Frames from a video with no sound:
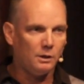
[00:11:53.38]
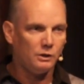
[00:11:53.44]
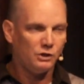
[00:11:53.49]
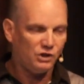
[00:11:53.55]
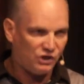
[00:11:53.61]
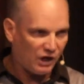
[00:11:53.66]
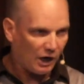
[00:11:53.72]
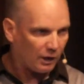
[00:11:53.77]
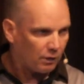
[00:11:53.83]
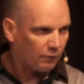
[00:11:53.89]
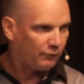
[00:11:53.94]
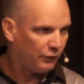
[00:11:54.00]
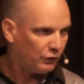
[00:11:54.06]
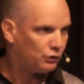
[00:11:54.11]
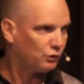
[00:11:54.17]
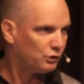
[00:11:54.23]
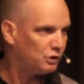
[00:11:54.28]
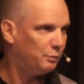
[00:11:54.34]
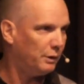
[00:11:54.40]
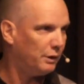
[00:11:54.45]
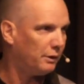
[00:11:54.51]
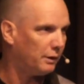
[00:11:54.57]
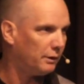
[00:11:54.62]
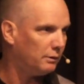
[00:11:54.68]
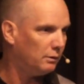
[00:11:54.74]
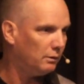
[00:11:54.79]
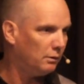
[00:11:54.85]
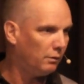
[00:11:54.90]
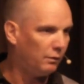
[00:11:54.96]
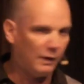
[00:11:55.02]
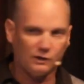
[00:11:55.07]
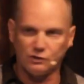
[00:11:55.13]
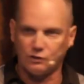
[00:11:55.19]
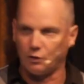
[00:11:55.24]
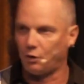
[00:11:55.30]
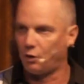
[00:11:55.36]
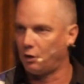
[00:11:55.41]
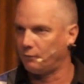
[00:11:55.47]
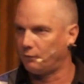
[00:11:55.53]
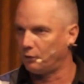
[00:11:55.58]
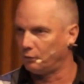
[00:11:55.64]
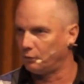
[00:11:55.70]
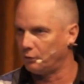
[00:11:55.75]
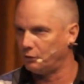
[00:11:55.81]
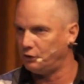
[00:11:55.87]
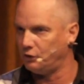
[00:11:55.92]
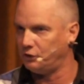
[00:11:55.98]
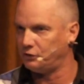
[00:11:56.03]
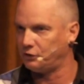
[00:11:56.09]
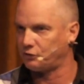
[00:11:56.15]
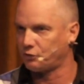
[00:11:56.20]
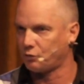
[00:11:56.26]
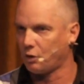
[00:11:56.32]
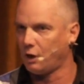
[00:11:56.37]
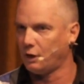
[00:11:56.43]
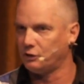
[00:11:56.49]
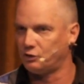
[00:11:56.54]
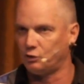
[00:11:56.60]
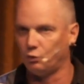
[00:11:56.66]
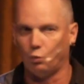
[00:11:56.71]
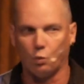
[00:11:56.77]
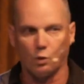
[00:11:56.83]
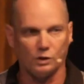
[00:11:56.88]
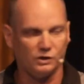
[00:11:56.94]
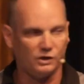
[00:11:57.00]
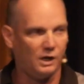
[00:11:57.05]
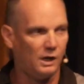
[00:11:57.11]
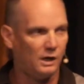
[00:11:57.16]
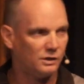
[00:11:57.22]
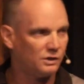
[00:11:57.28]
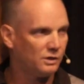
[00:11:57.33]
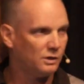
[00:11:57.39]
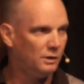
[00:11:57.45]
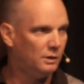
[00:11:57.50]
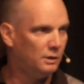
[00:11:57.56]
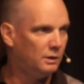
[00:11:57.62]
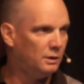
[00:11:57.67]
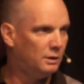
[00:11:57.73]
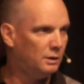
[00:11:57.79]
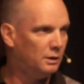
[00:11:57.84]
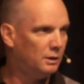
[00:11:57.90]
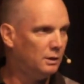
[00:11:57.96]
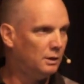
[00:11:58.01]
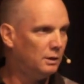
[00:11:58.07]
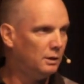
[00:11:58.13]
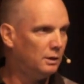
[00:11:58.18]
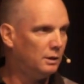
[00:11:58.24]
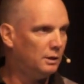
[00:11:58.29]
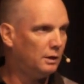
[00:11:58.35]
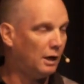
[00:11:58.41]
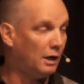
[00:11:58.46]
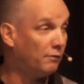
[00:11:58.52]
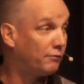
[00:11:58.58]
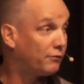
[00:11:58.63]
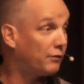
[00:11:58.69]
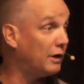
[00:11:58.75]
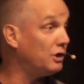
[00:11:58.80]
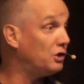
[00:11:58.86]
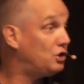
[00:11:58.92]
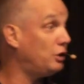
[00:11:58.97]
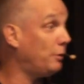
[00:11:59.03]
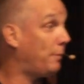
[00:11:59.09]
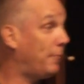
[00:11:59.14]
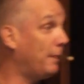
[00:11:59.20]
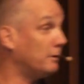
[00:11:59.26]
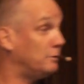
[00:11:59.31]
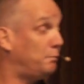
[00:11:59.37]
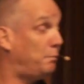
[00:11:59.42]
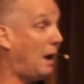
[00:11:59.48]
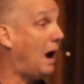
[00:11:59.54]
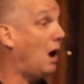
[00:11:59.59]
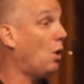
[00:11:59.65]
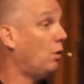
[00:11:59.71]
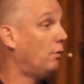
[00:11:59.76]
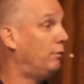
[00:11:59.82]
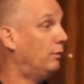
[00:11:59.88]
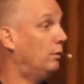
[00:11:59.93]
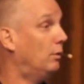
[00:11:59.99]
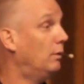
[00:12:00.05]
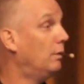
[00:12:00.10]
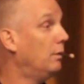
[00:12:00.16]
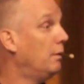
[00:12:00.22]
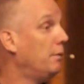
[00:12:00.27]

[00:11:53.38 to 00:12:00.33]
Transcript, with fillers: sacrificial spirit. That's the heart of our Lord Jesus Christ towards us. And friendship that's powerful,